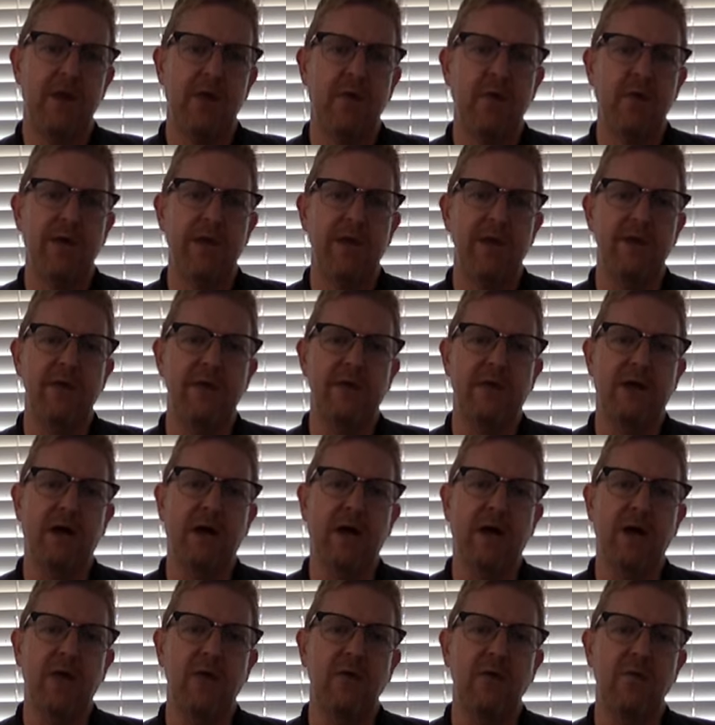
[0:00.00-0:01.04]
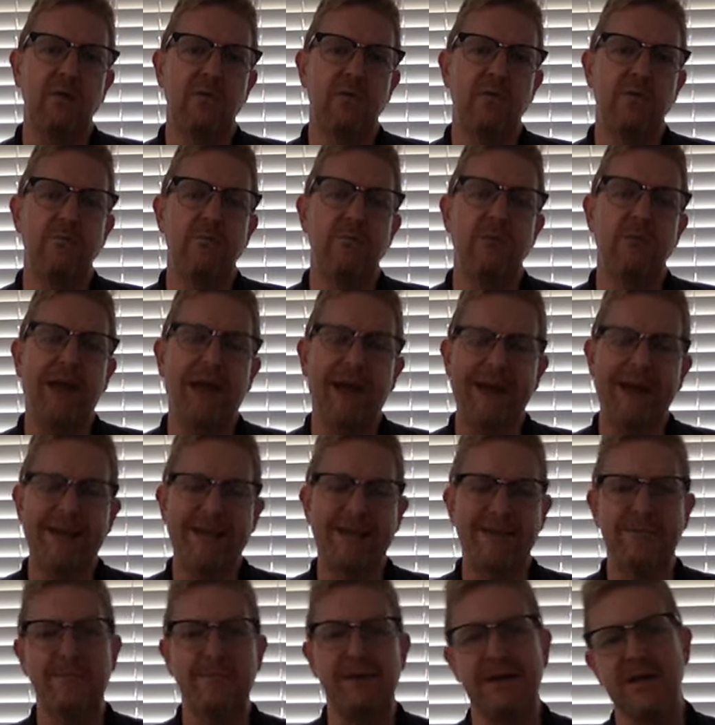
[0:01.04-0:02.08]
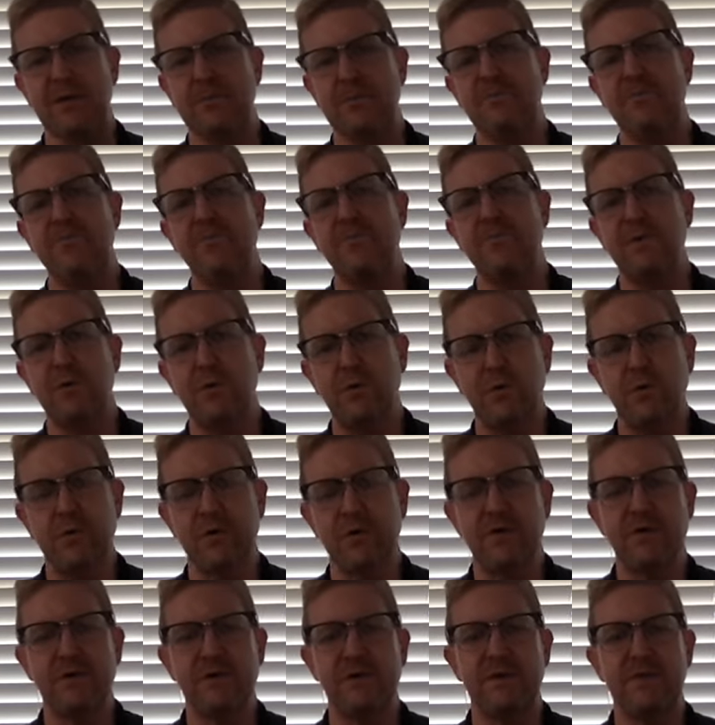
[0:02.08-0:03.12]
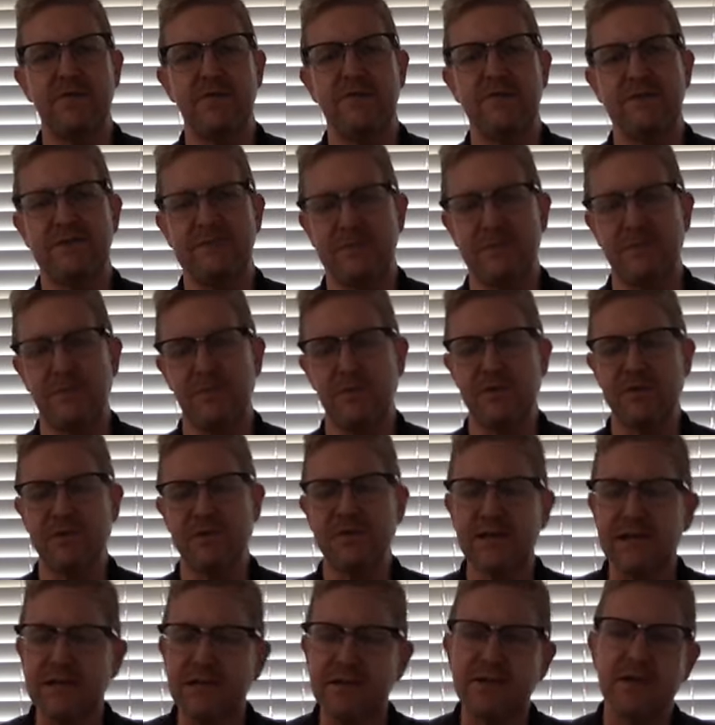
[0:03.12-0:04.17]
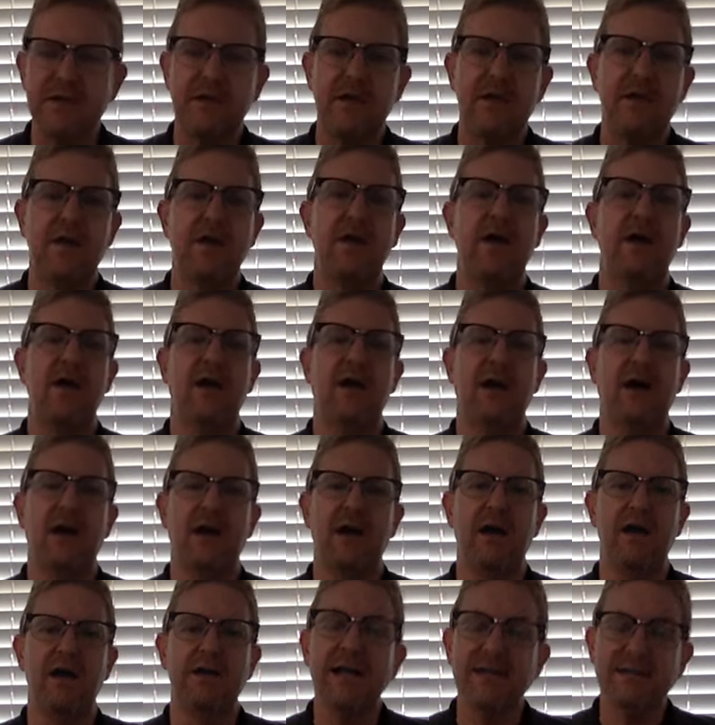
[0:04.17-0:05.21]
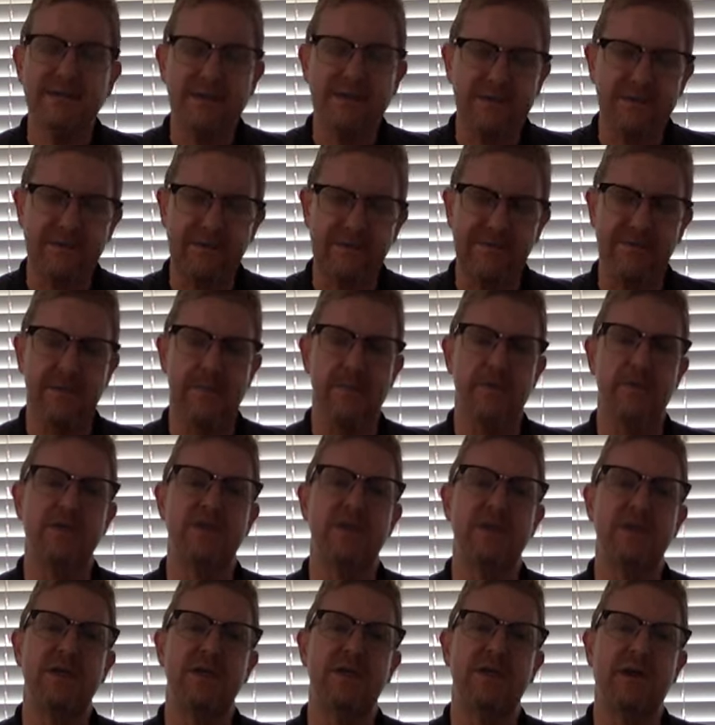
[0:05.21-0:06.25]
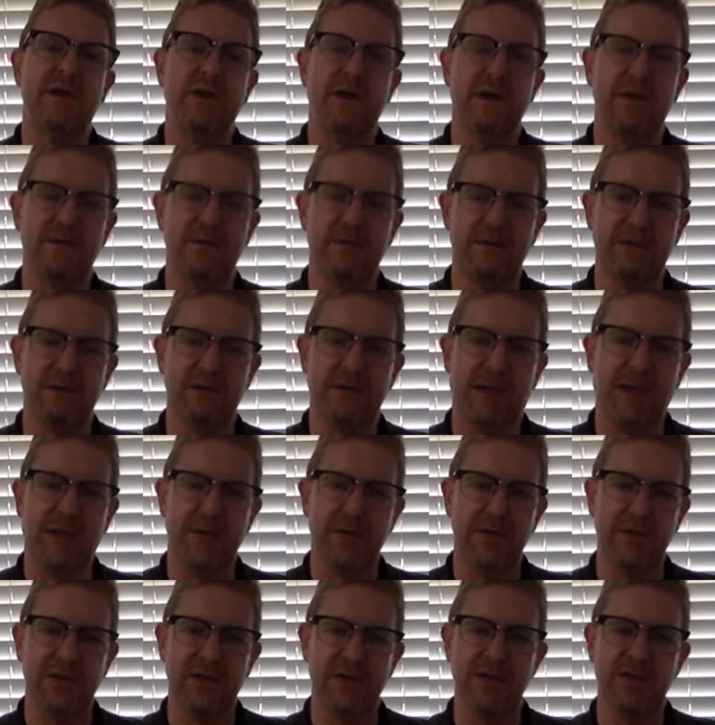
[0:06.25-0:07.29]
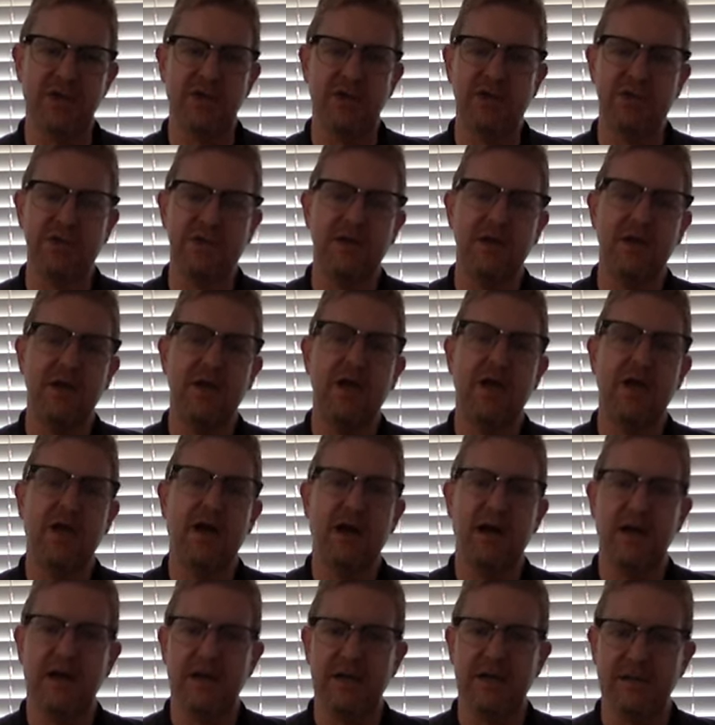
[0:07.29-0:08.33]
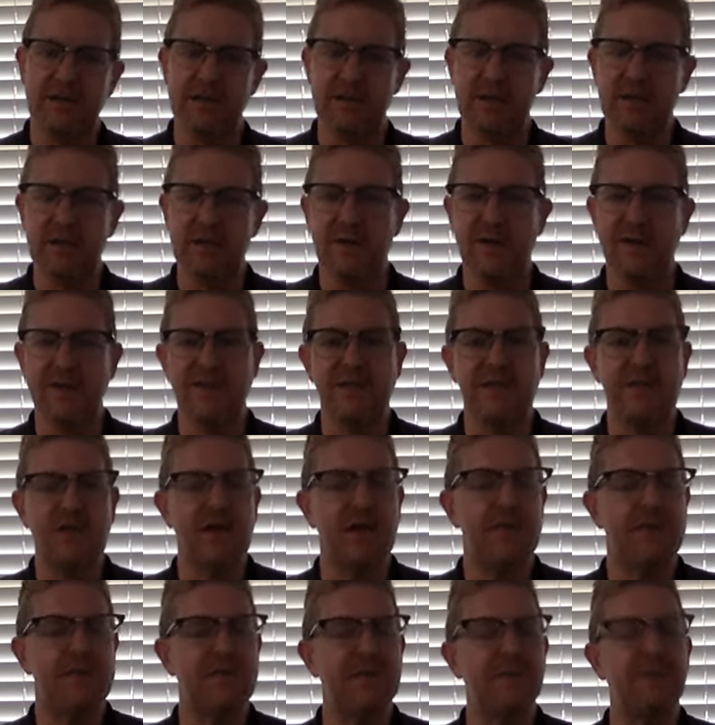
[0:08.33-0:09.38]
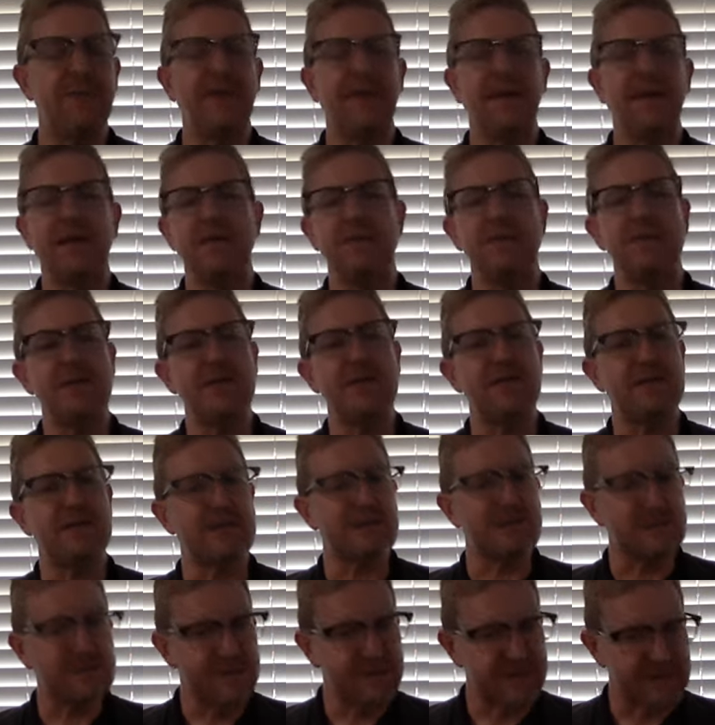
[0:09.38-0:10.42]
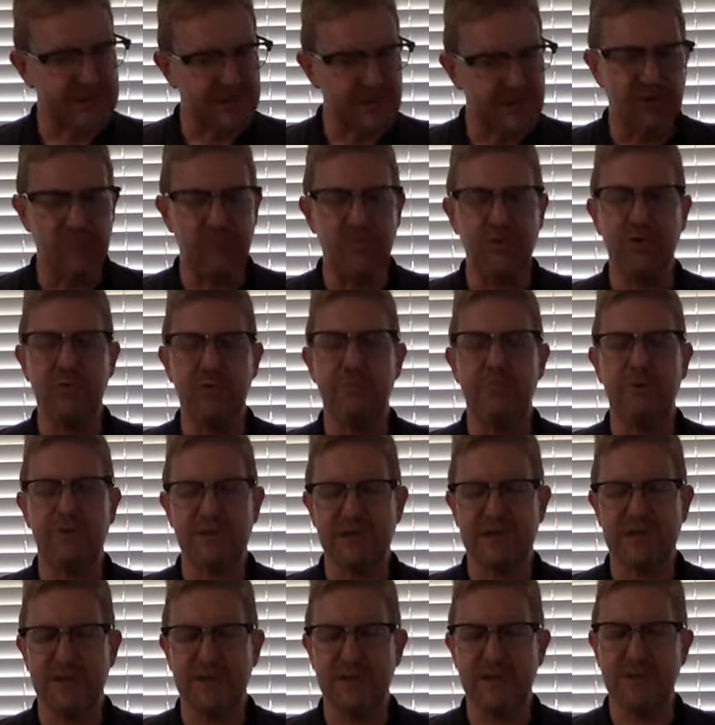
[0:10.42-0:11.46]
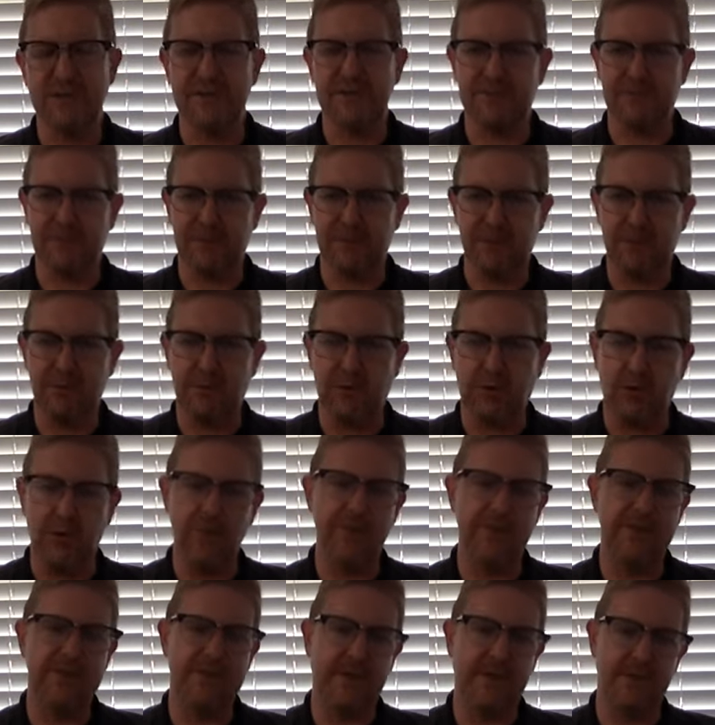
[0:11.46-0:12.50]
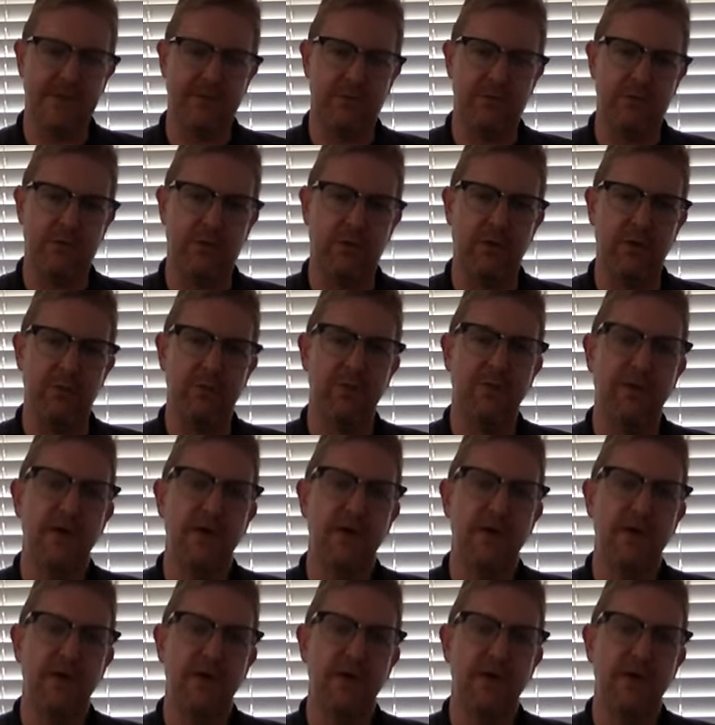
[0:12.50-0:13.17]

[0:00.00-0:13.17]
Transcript: when uh, blacks make up fewer than 50%, uh, less than 50% of the population uh, in the US, but they make up a considerable percentage of the people on death row.